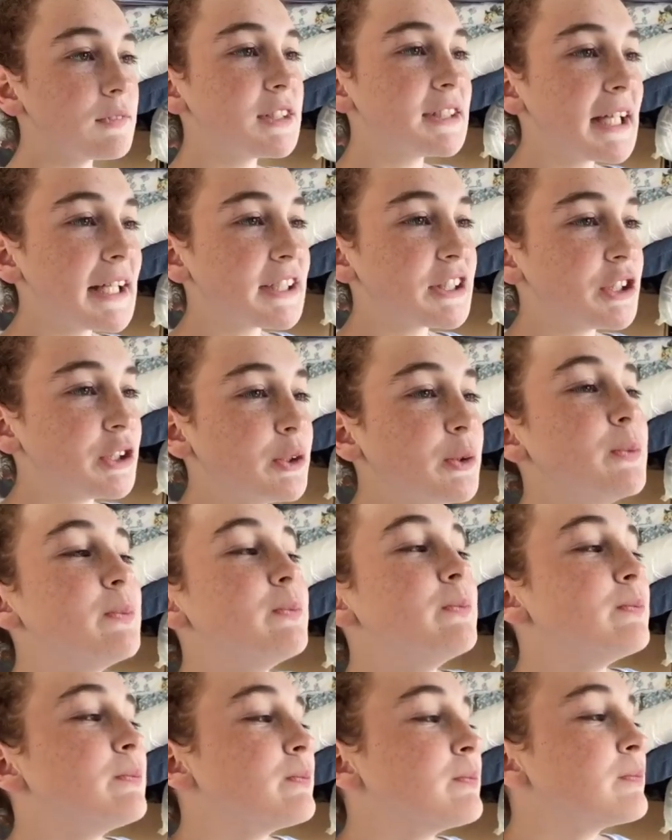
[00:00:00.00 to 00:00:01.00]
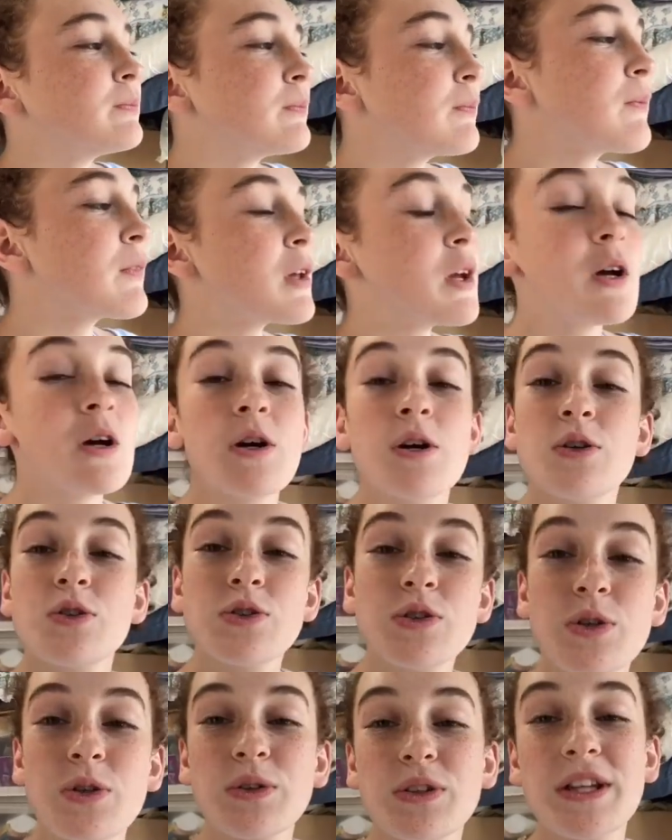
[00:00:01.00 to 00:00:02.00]
Take two.
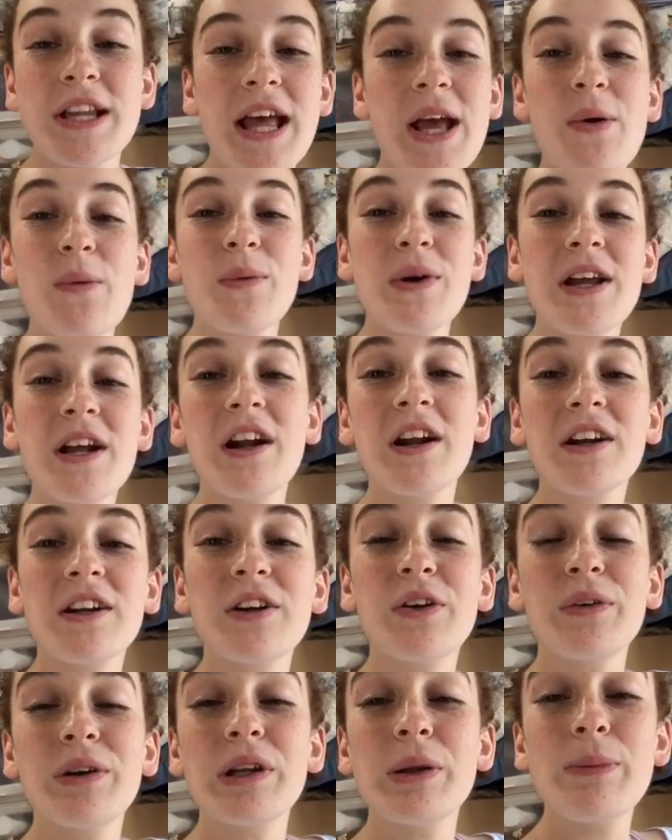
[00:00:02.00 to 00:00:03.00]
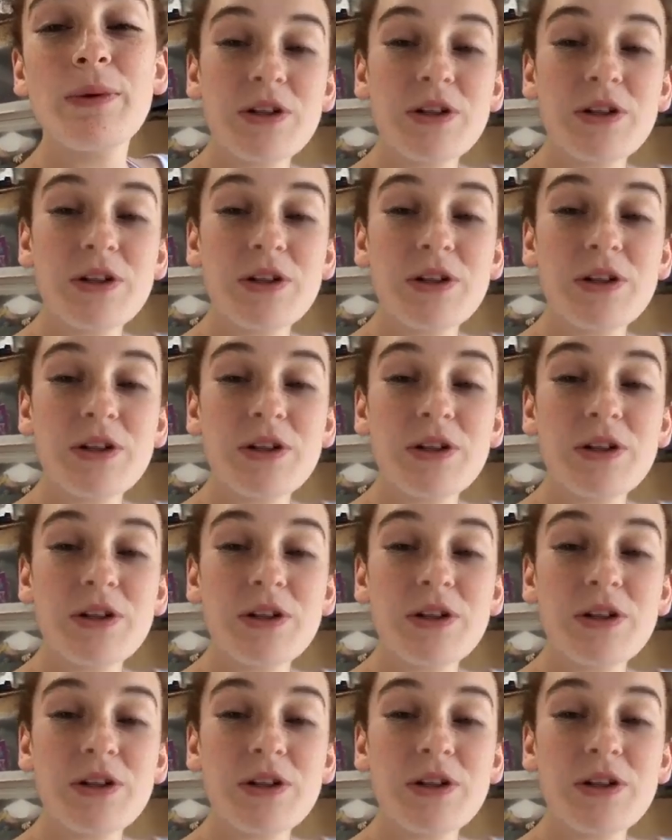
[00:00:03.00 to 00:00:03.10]
So today we are going to